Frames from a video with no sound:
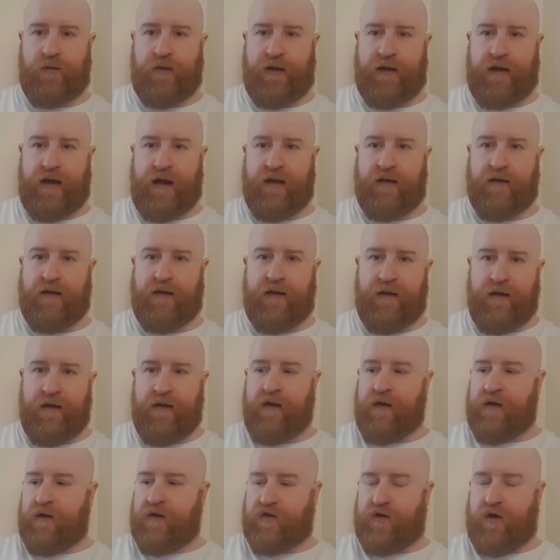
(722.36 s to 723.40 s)
on weekend.
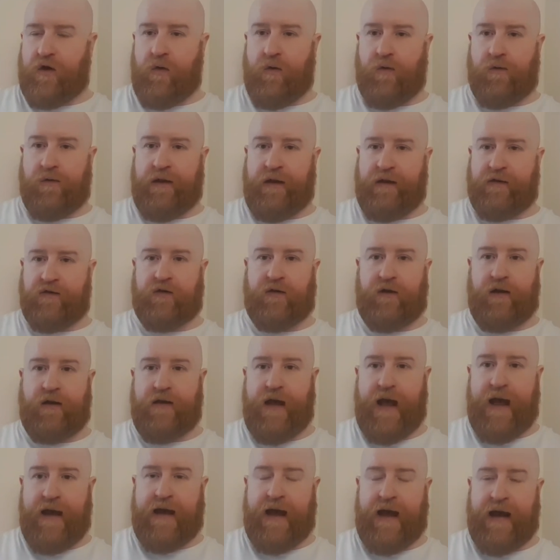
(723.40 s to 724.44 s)
So literally,
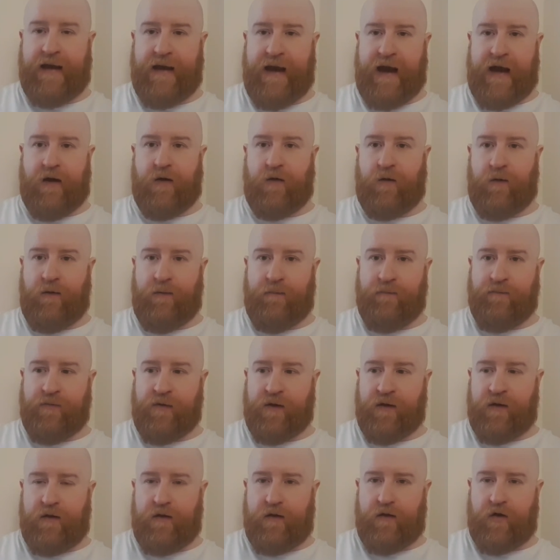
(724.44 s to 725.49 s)
they're getting out,
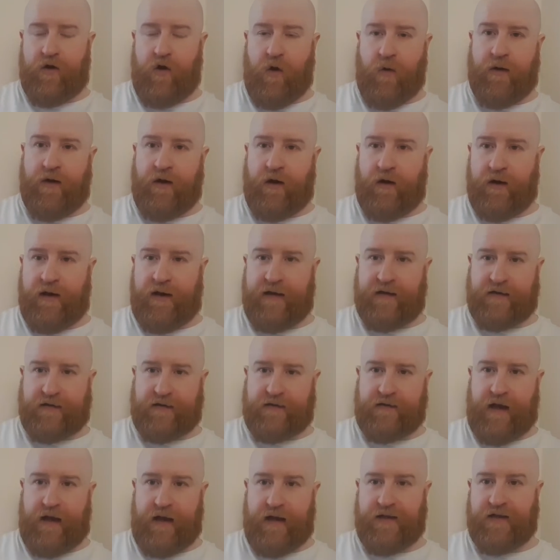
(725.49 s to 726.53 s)
going on
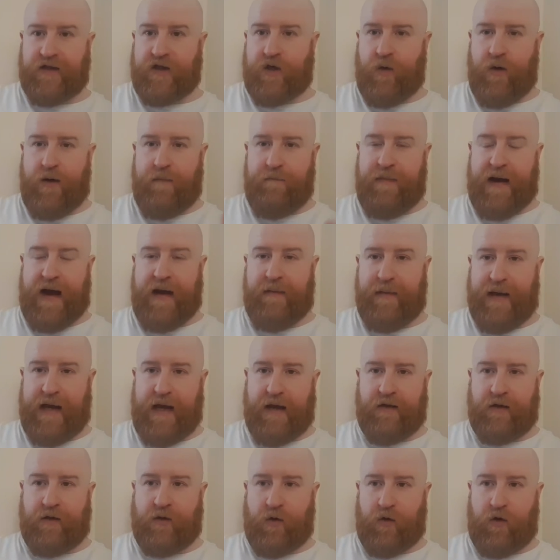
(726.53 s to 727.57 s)
exercise, going back
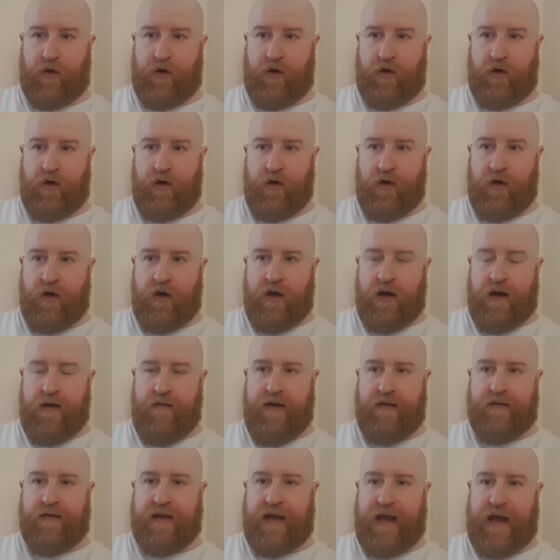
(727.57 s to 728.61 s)
behind the door, and
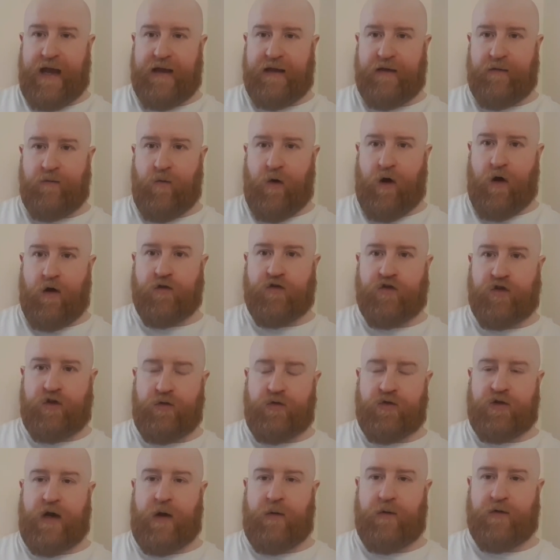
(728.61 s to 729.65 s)
then they're getting, what, two
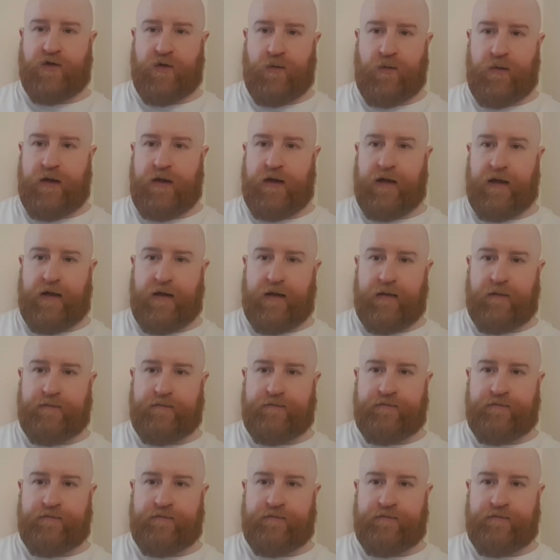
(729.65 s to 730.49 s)
showers a week?